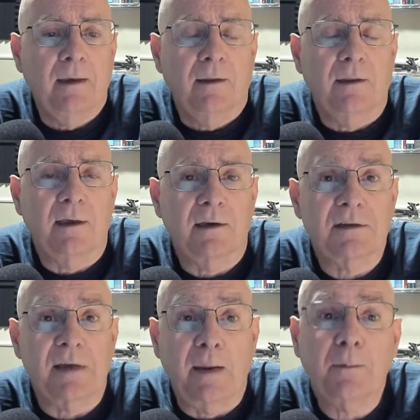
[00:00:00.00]
The
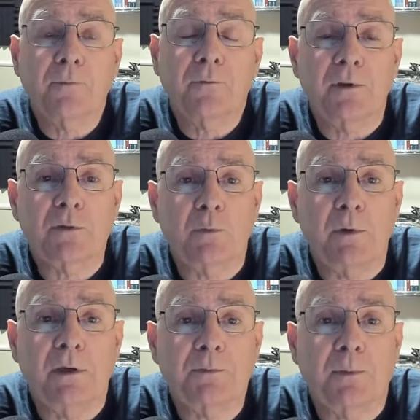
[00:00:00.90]
assignment for this
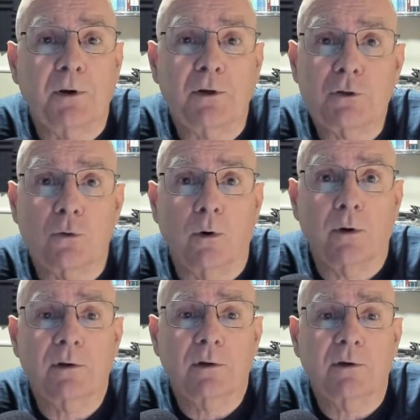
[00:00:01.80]
week is pretty
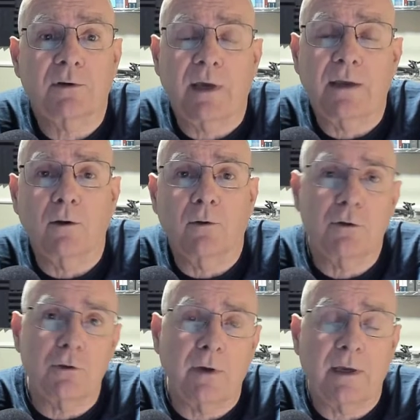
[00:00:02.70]
short because I know
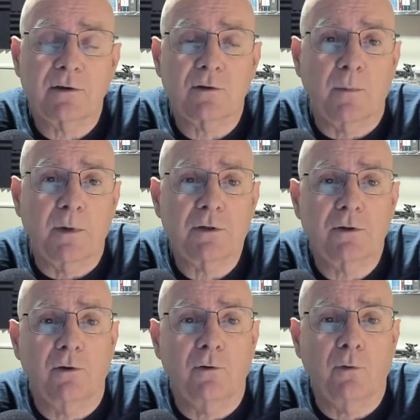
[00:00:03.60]
that you had so much
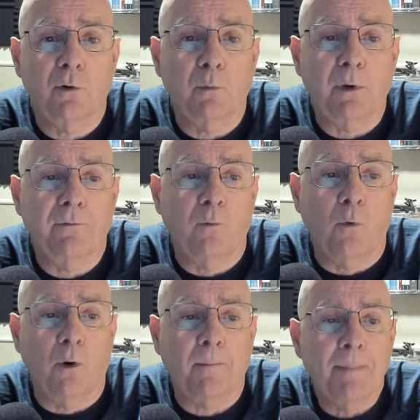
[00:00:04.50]
to do in week
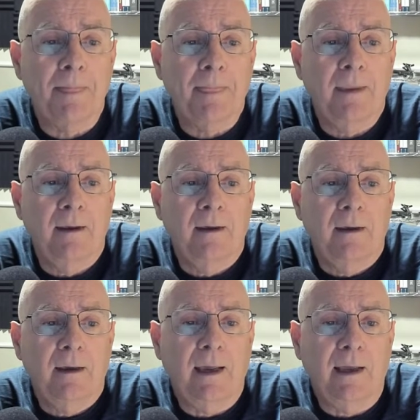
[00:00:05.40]
4.
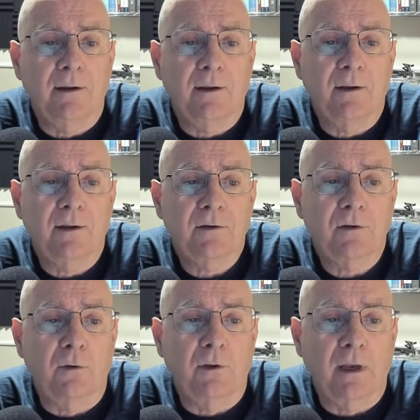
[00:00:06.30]
And
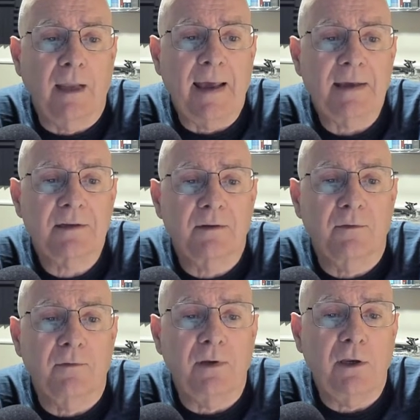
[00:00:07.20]
so the last of
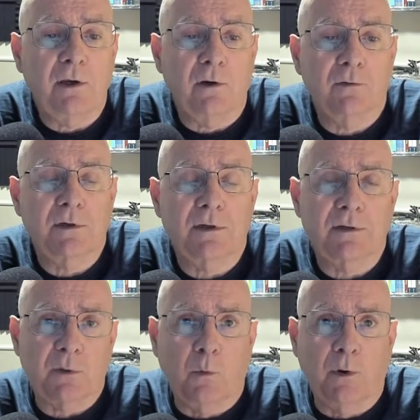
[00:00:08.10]
the videos is
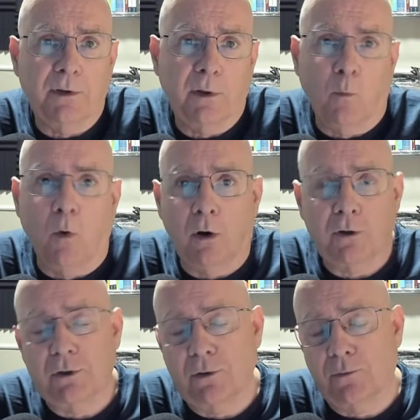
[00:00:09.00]
the one that
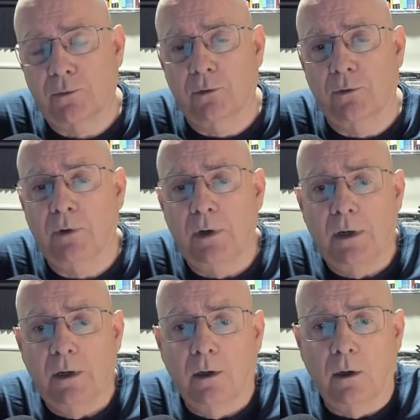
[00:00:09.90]
walks you through
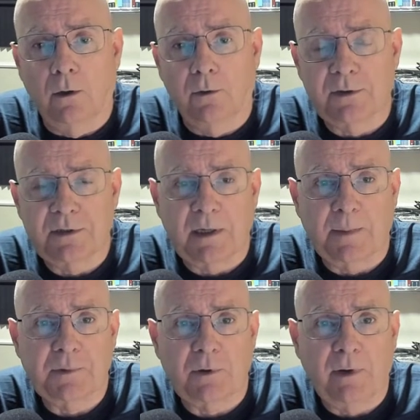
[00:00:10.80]
all the
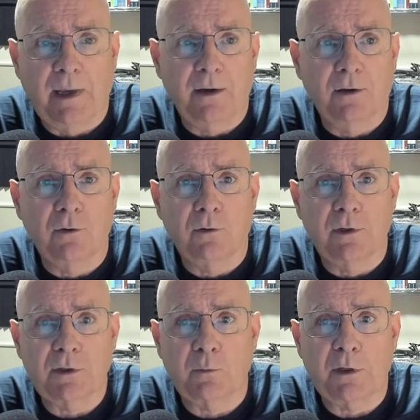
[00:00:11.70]
steps on how to do
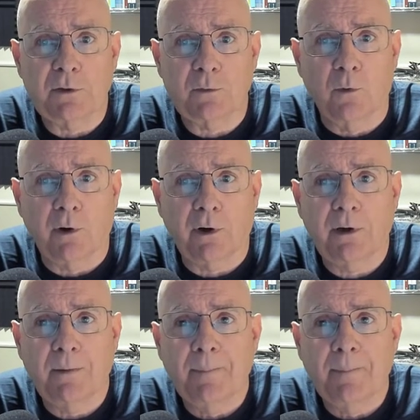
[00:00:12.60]
this week's work.